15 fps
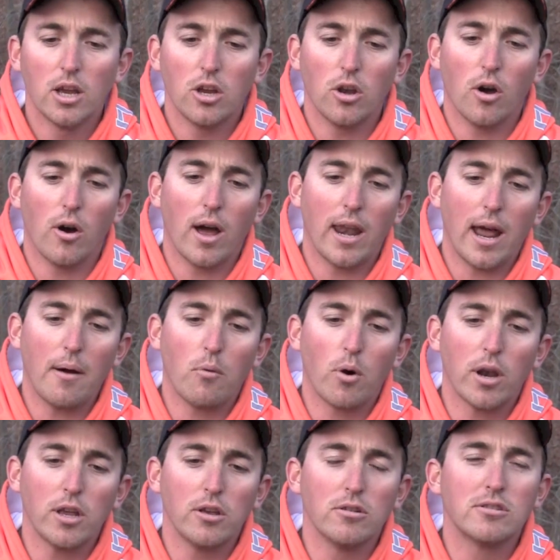You know, and I
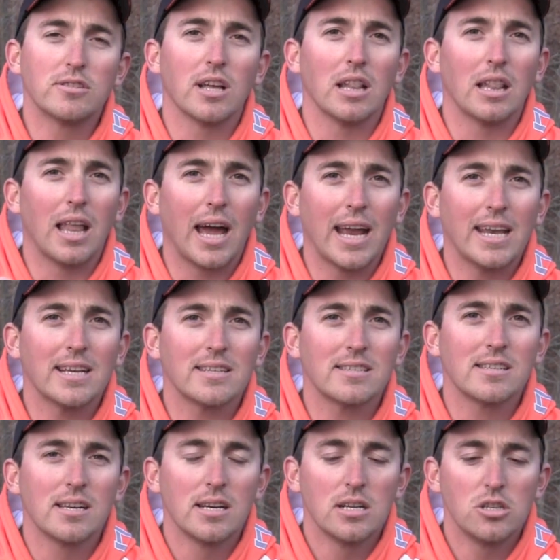want to use the
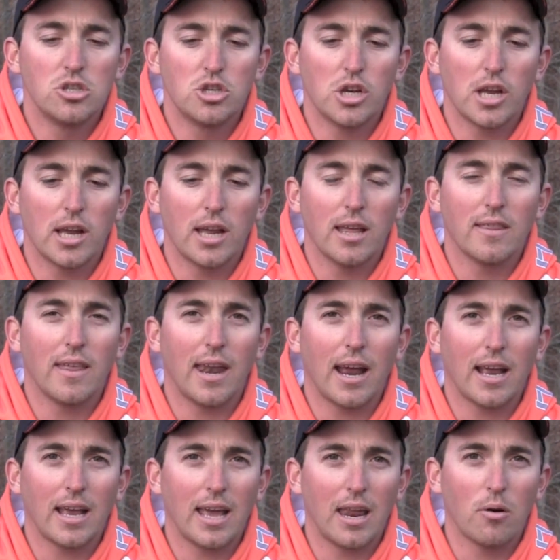lightest jig that
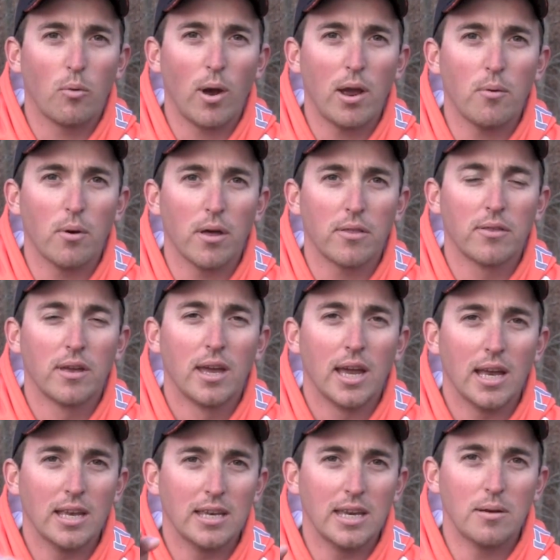I can get away with
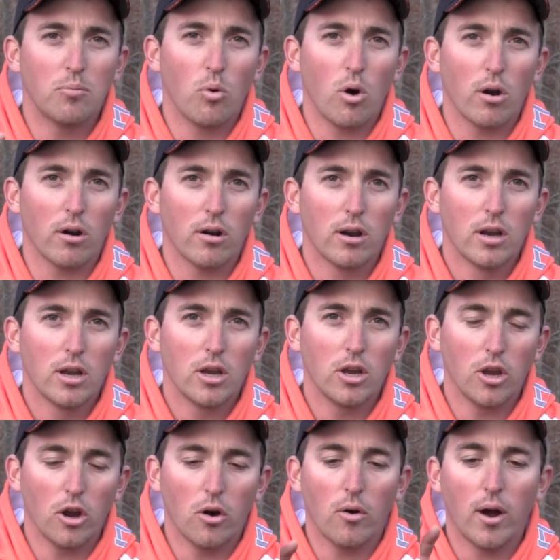in deep water.
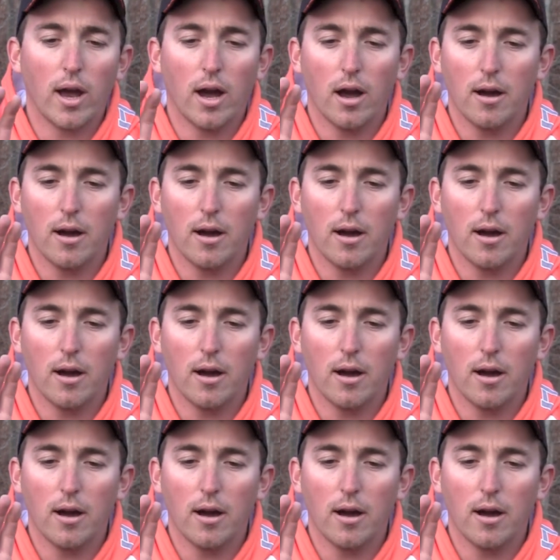You know,